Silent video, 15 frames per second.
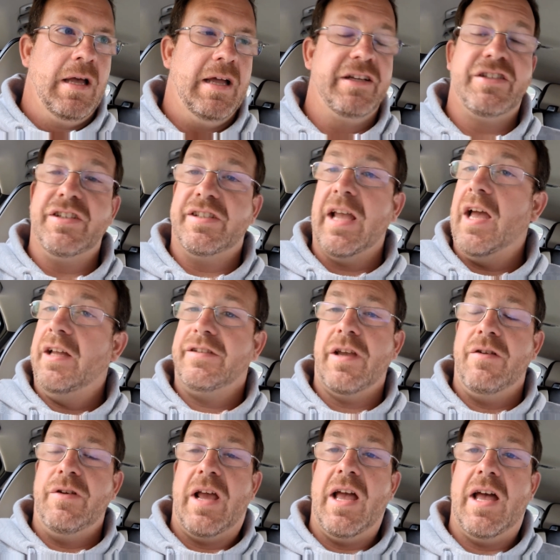And as I say, I
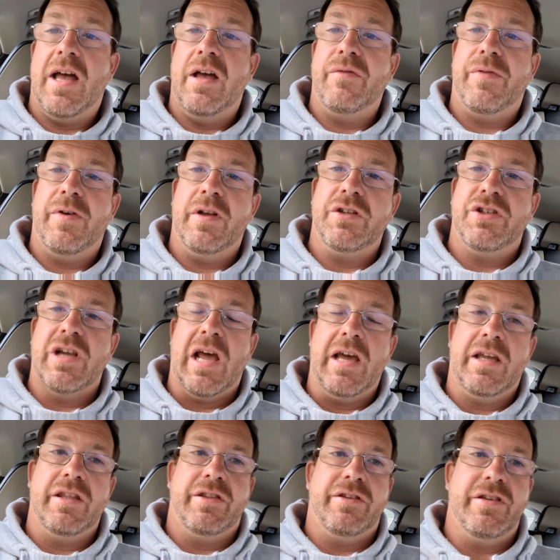don't have a jack